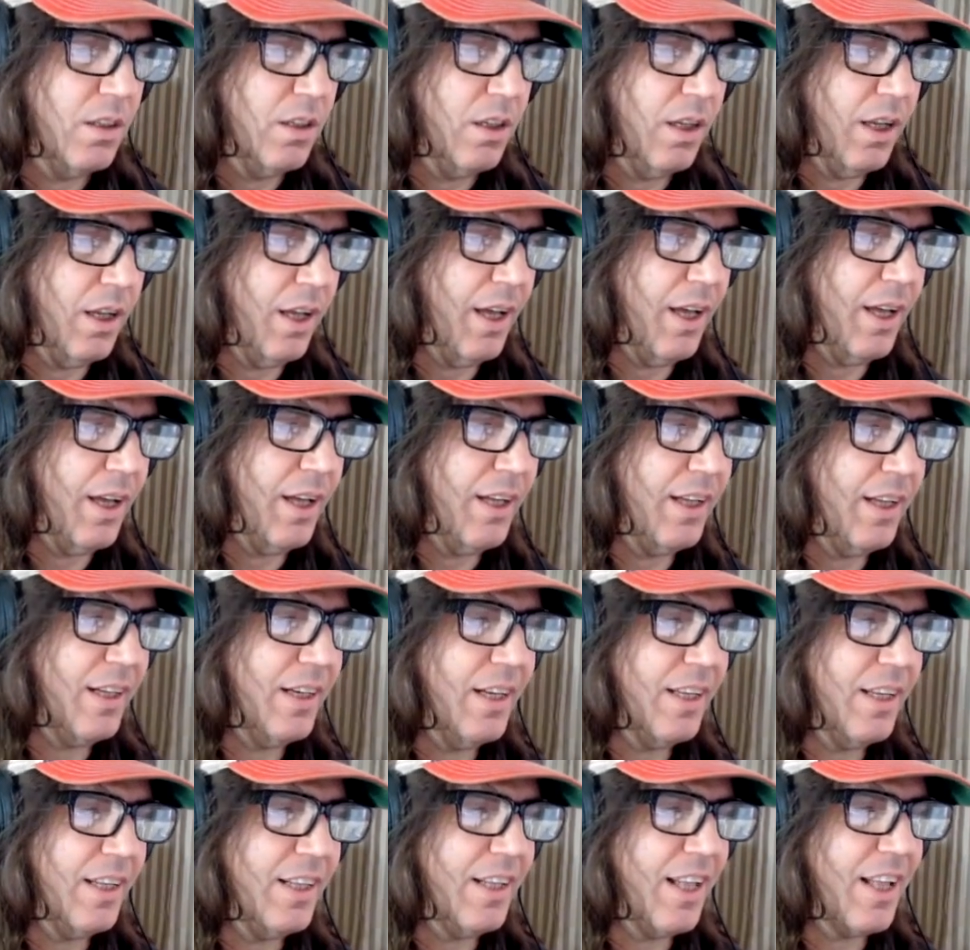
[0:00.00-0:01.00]
uh,
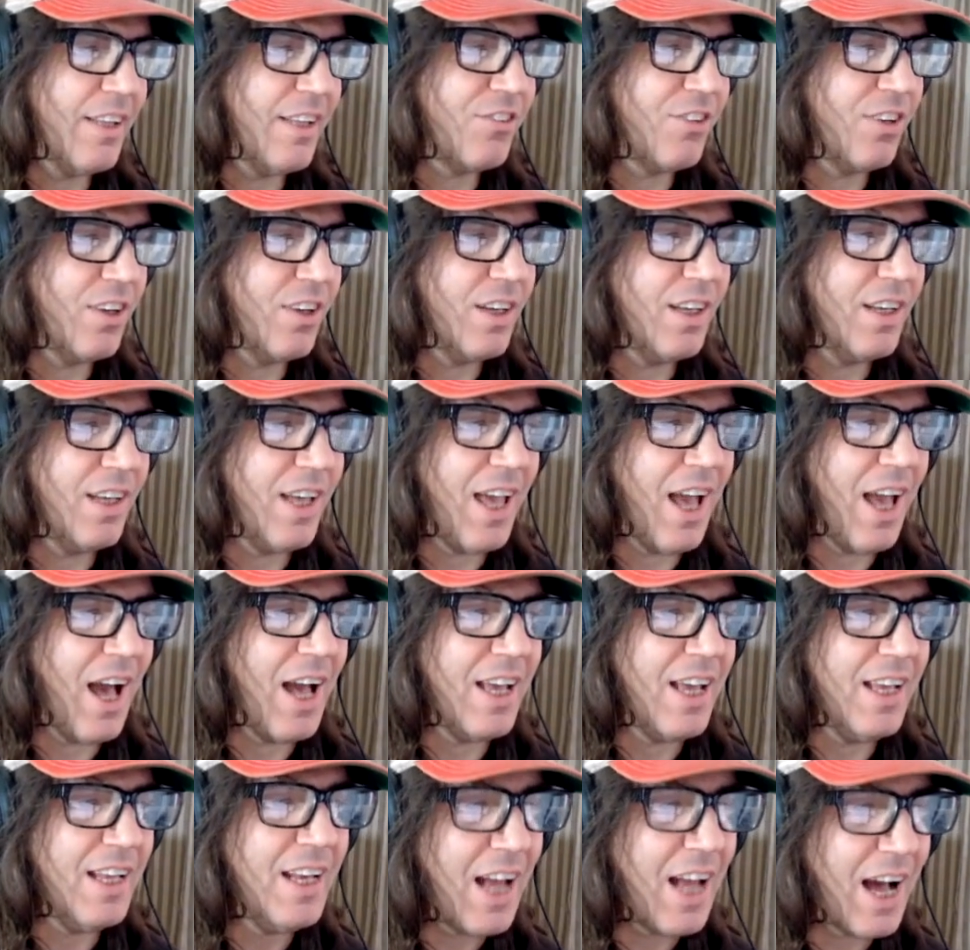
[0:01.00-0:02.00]
and and that's a
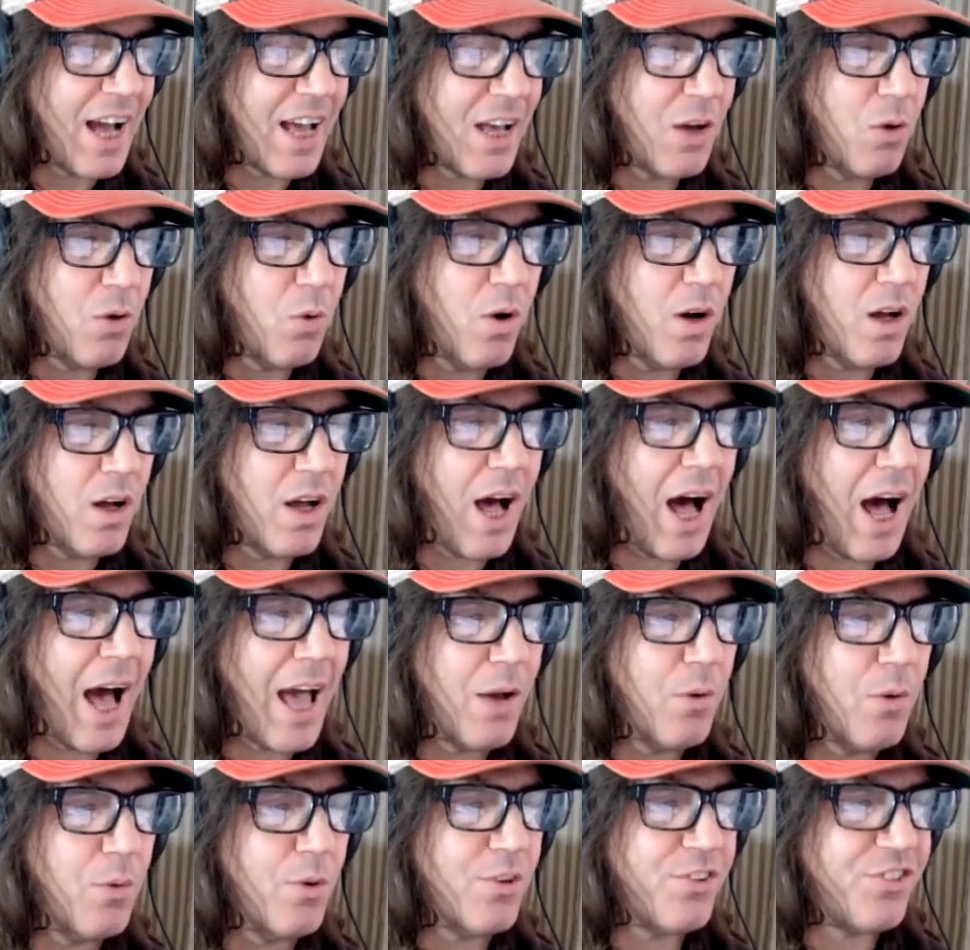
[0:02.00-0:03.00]
in Iowa
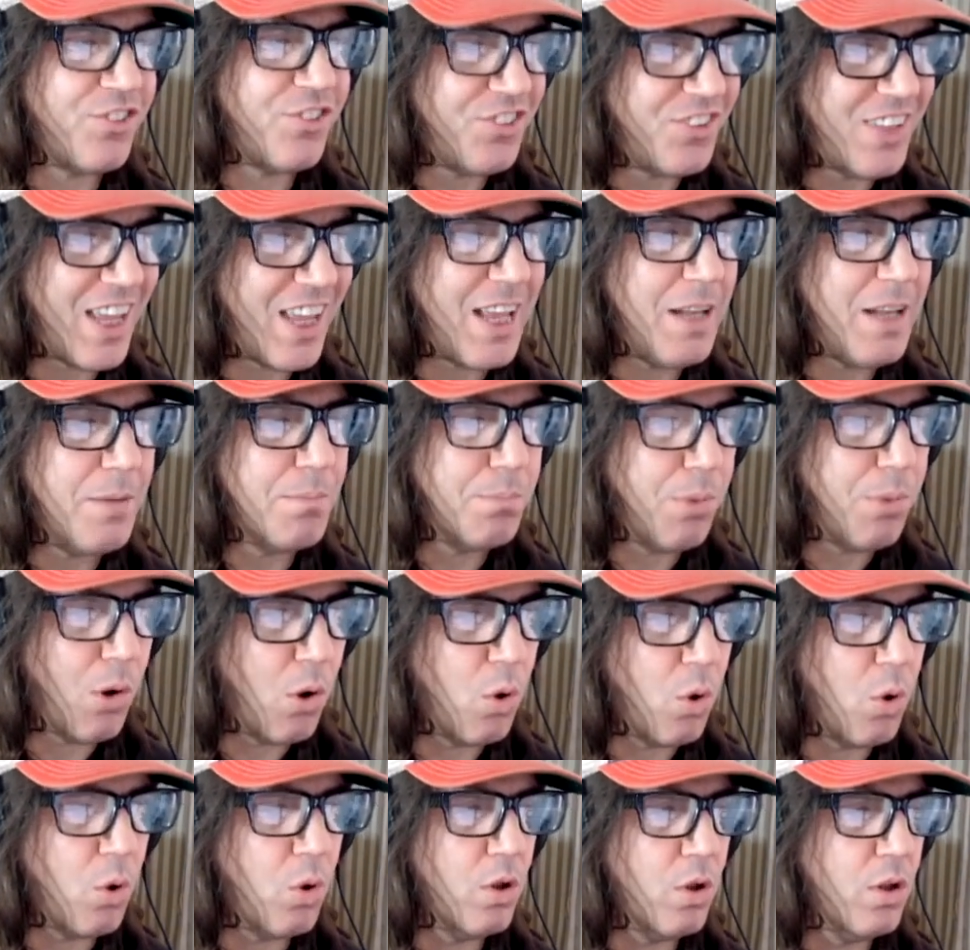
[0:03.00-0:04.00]
Iowa State
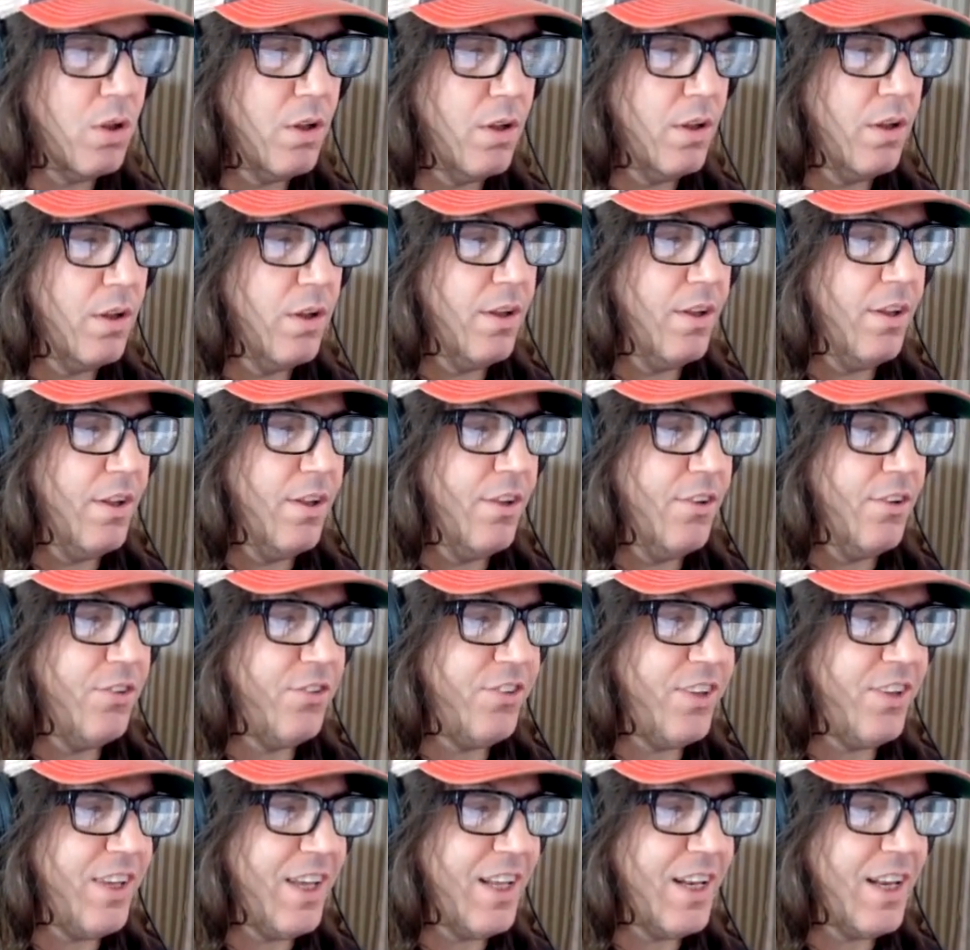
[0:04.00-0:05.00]
poll.
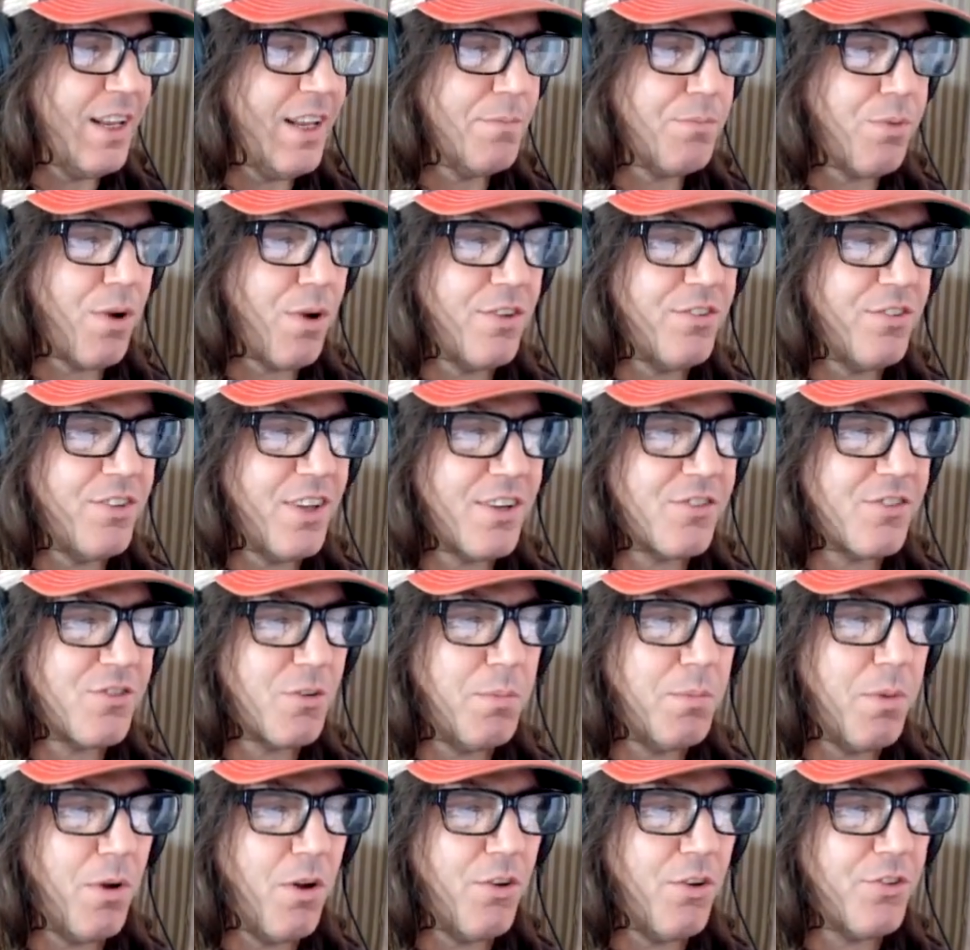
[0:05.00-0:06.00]
C N N presidential
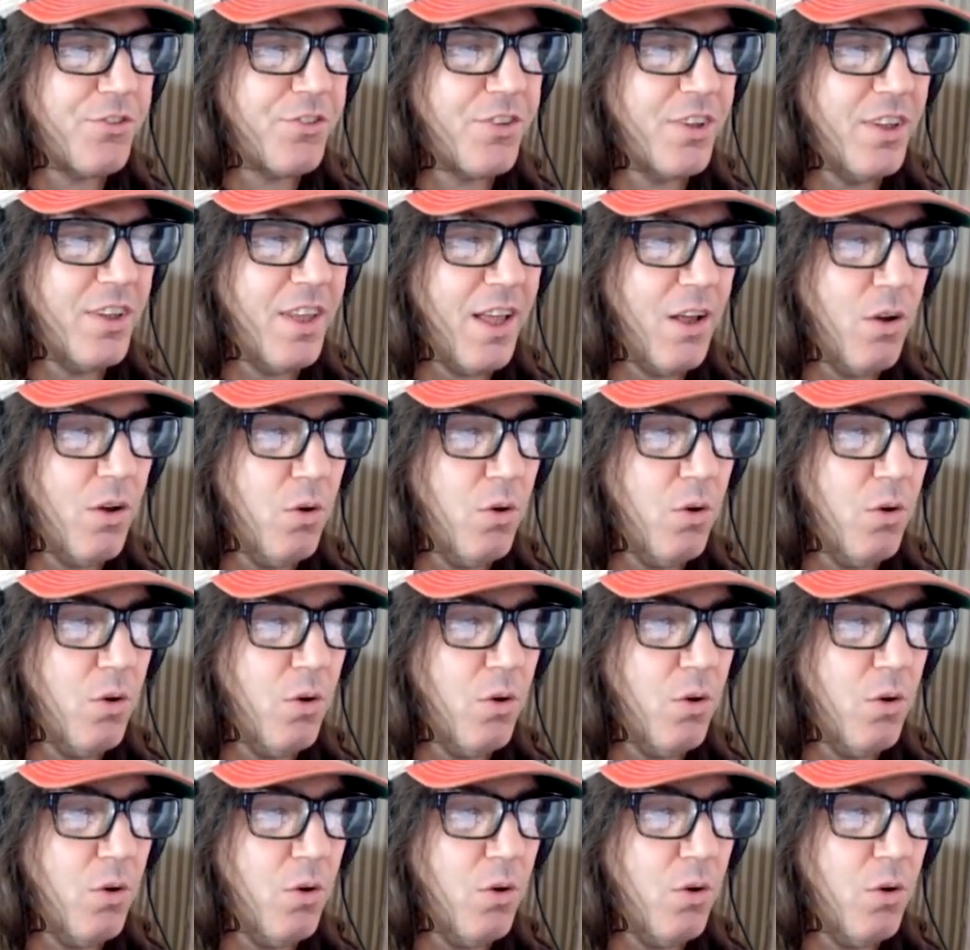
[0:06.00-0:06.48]
poll still ha